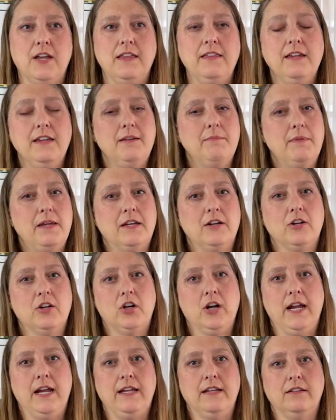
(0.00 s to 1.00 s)
I think it'd make a
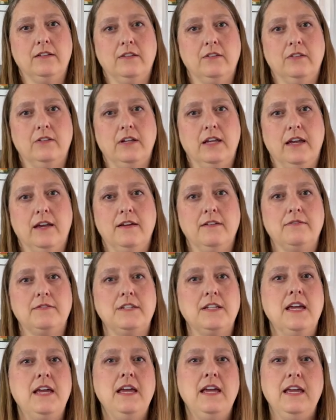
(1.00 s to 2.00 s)
great little gift,
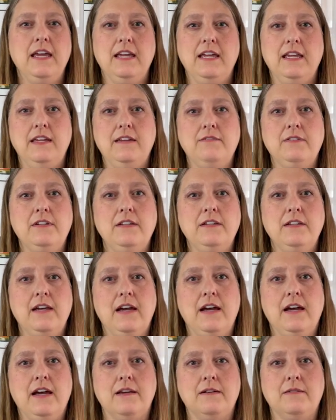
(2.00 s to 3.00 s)
even
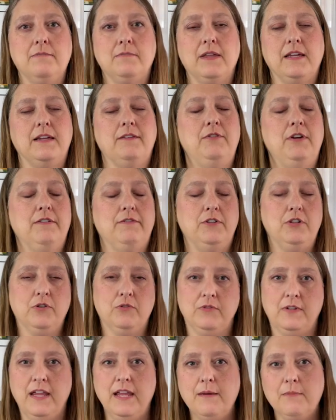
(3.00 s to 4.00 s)
like if you have a new
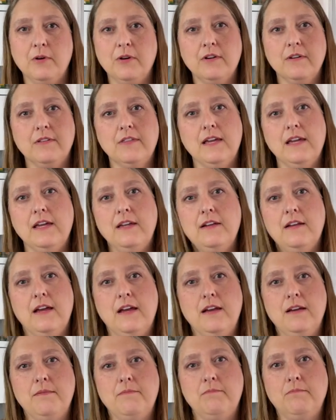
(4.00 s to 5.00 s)
neighbor that,
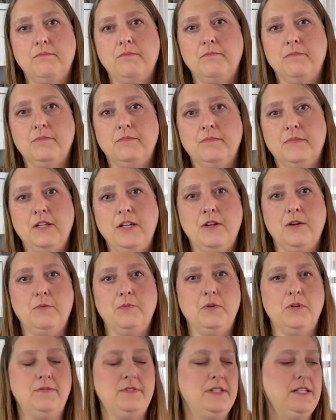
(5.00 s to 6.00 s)
you know,
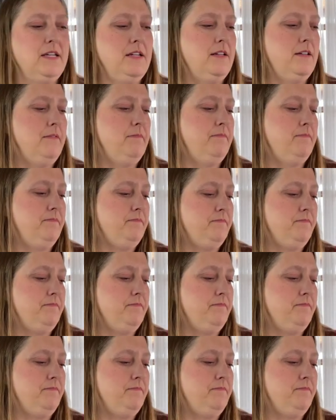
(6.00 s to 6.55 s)
moves in.